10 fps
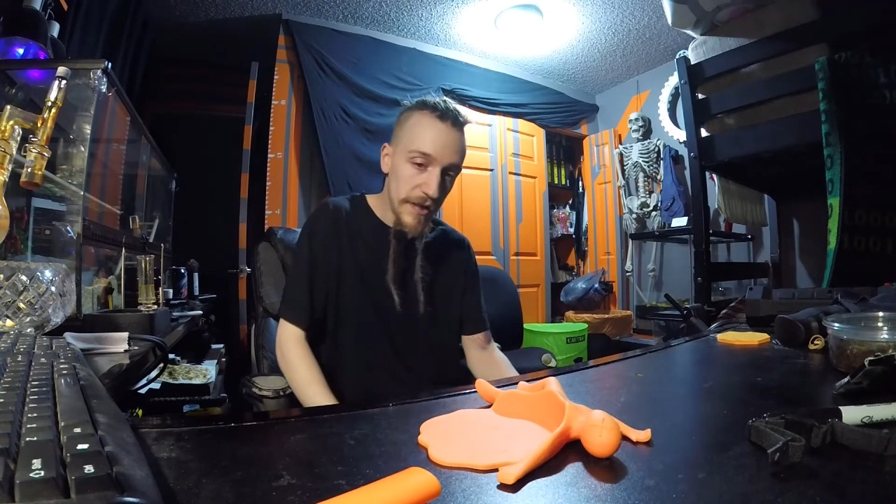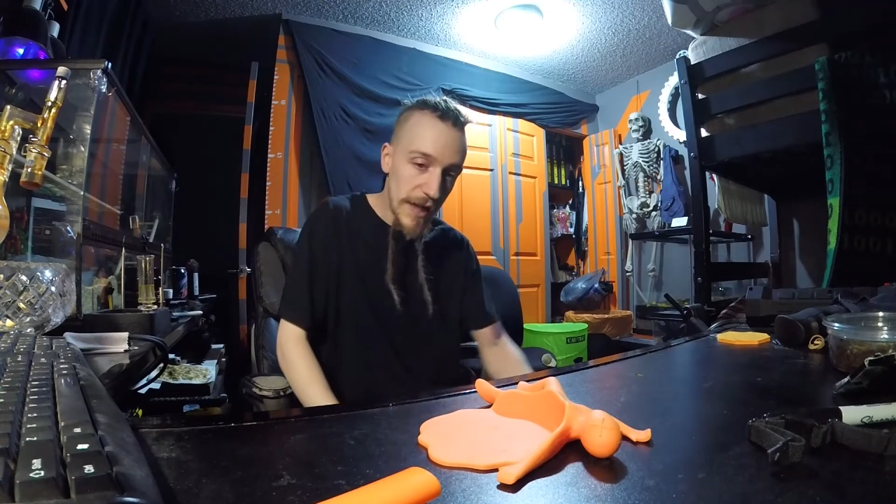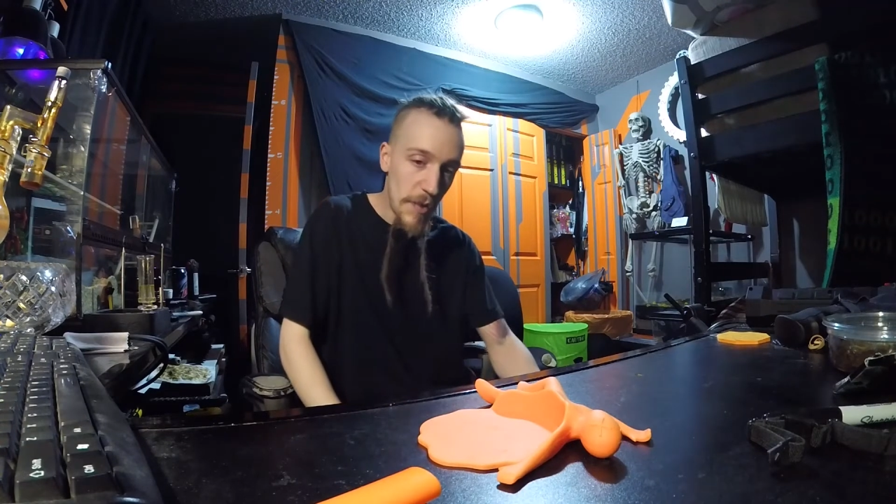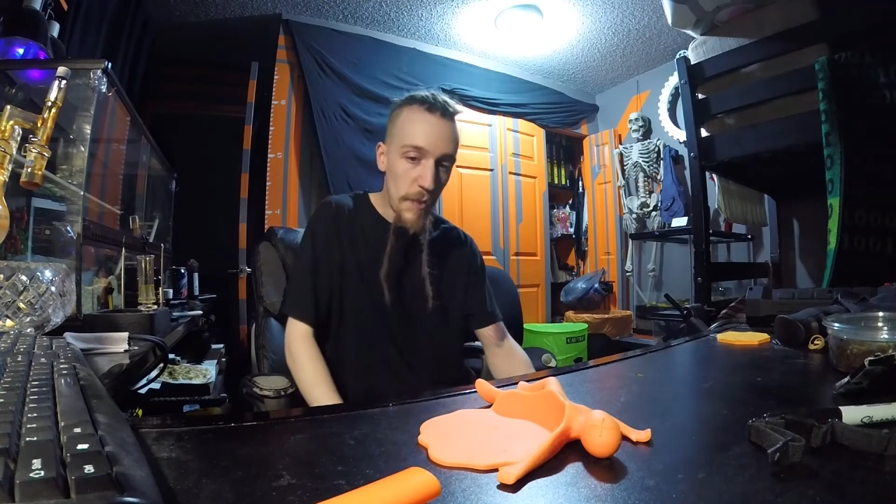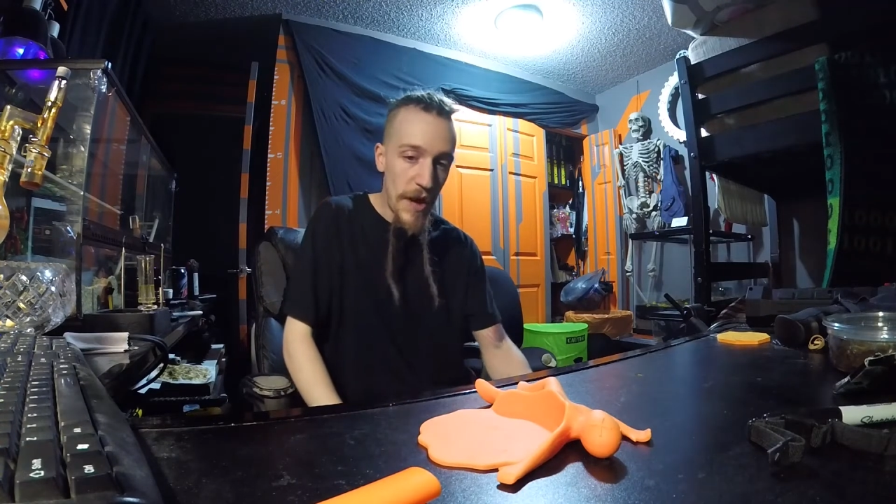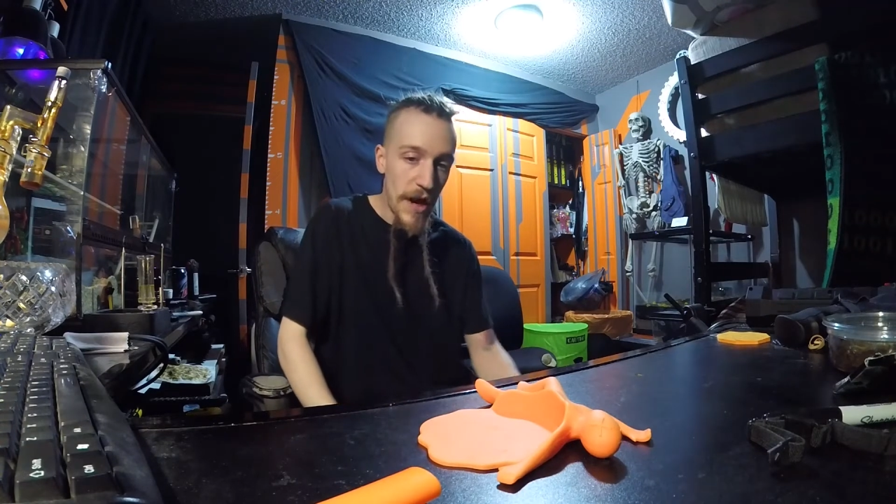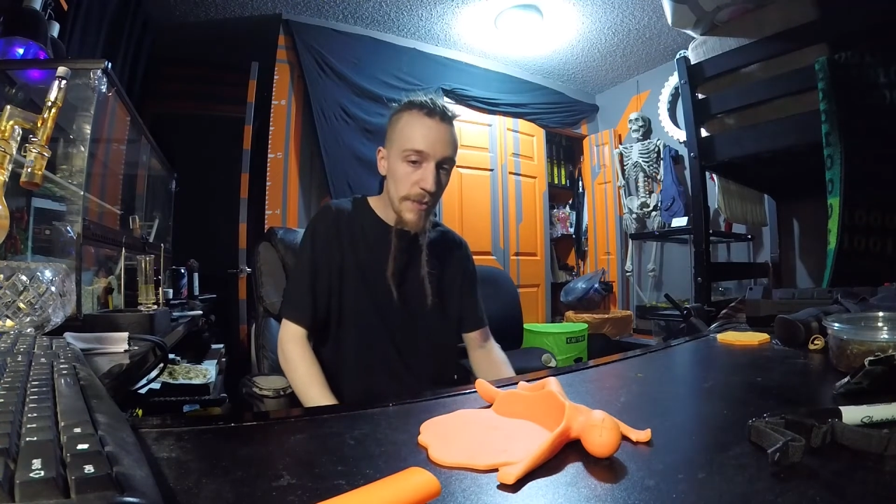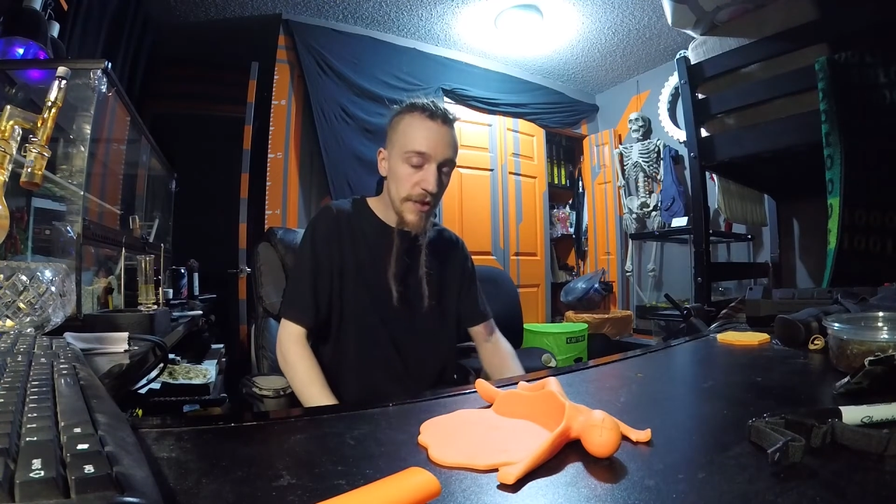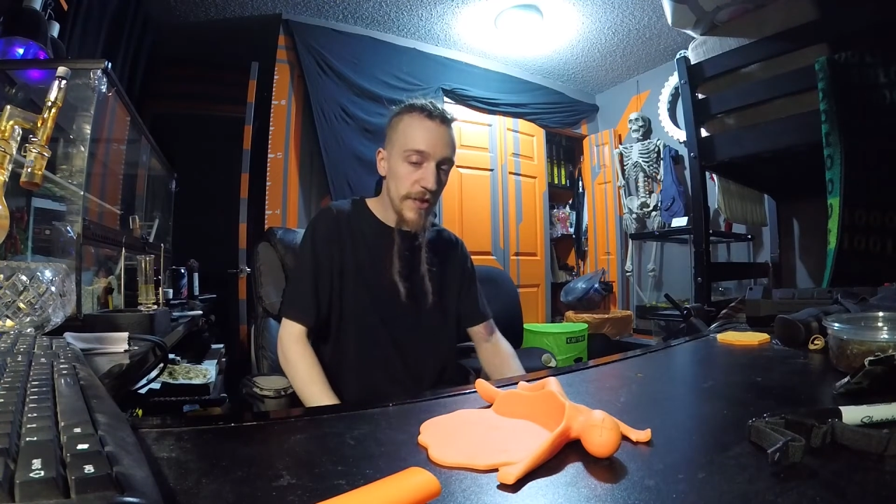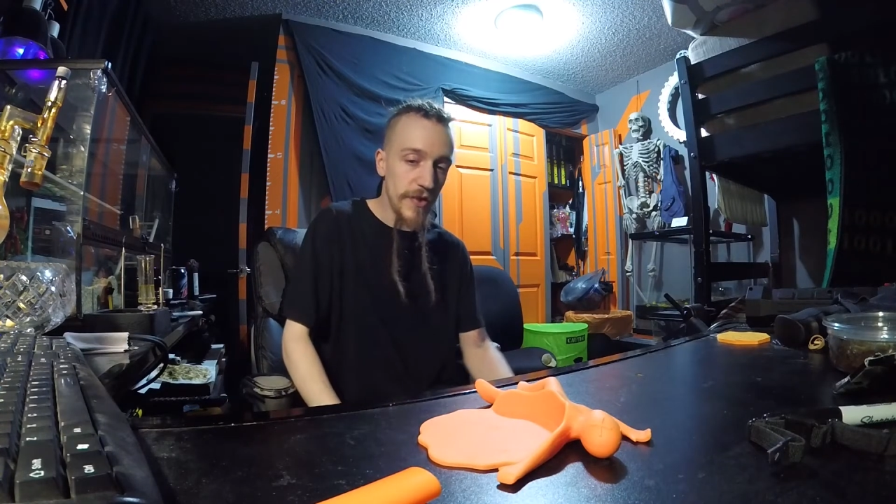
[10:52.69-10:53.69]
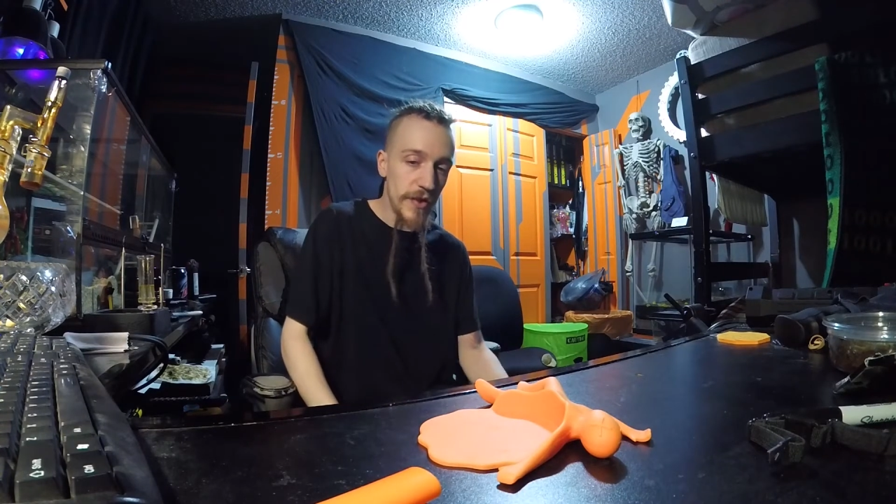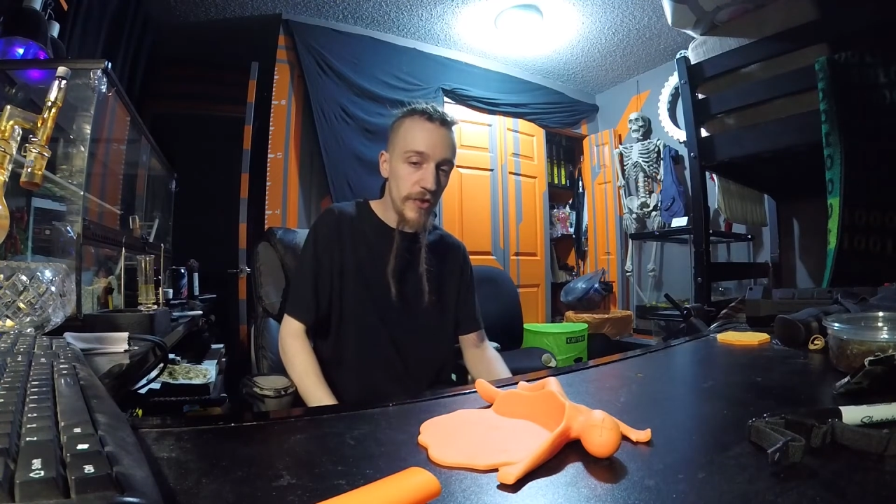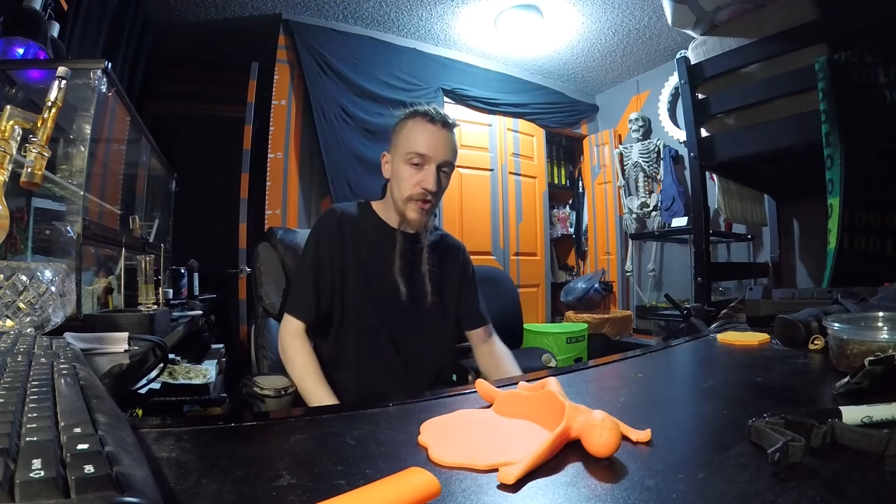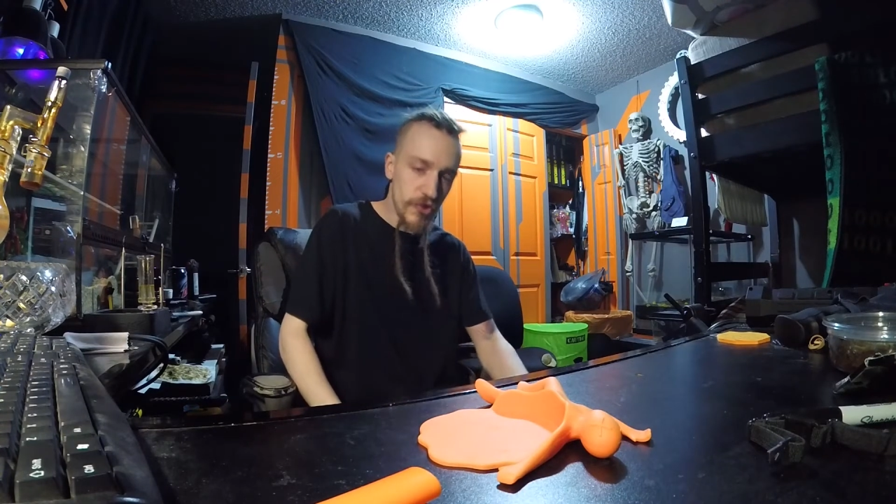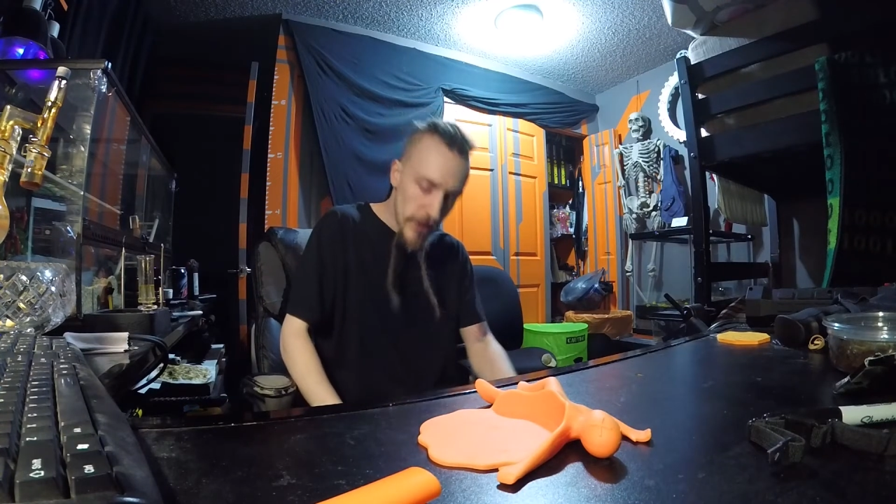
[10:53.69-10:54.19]
came up behind me and
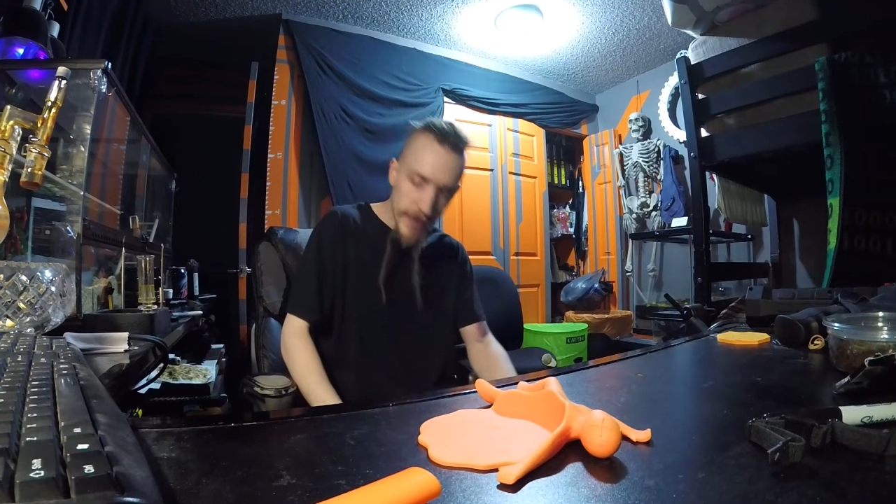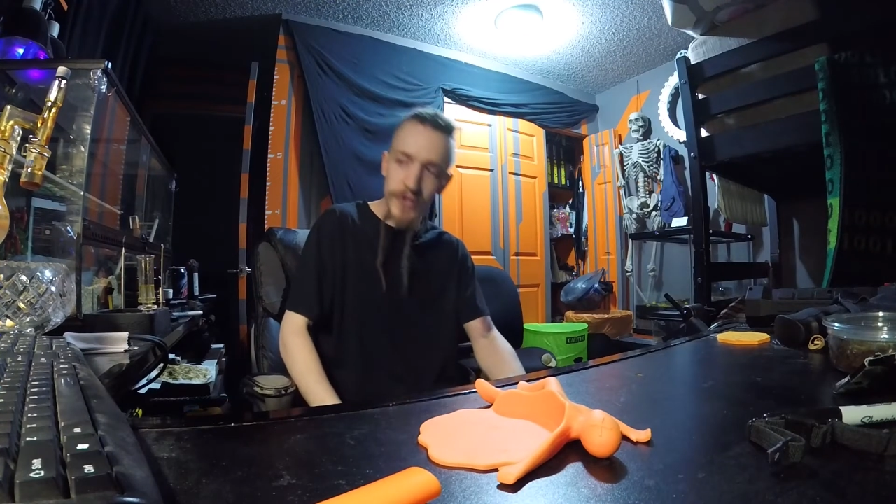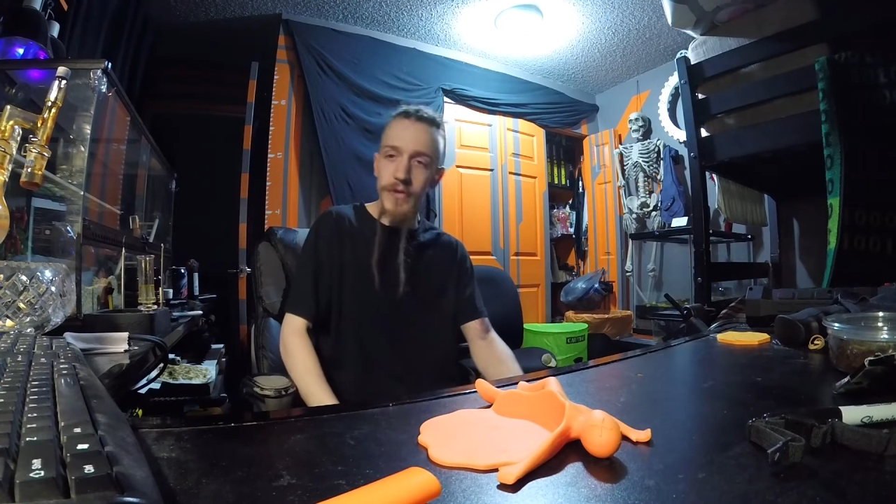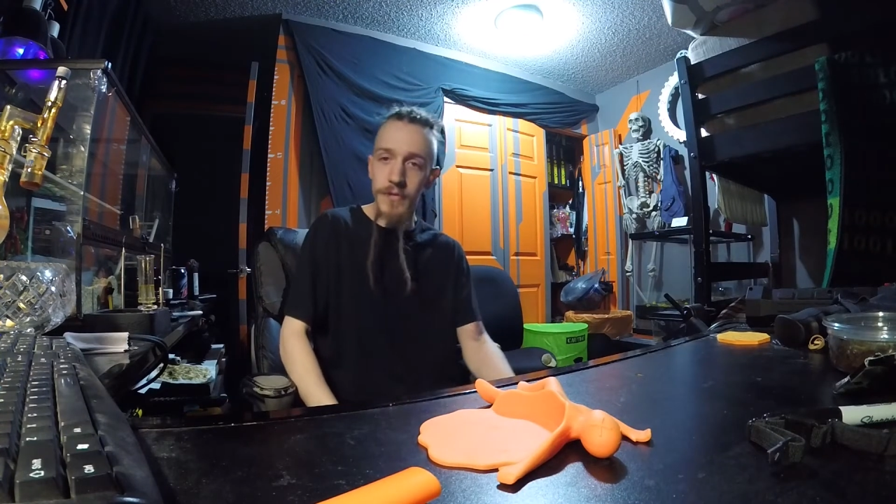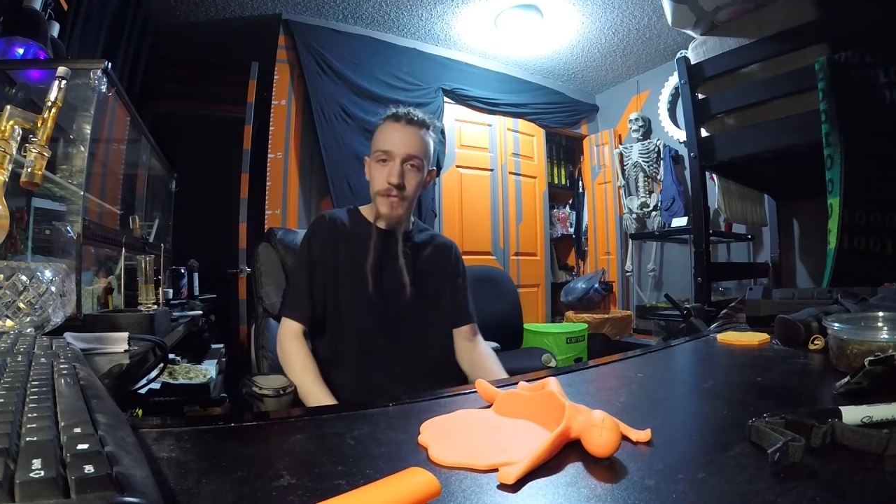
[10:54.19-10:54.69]
says, "Jace,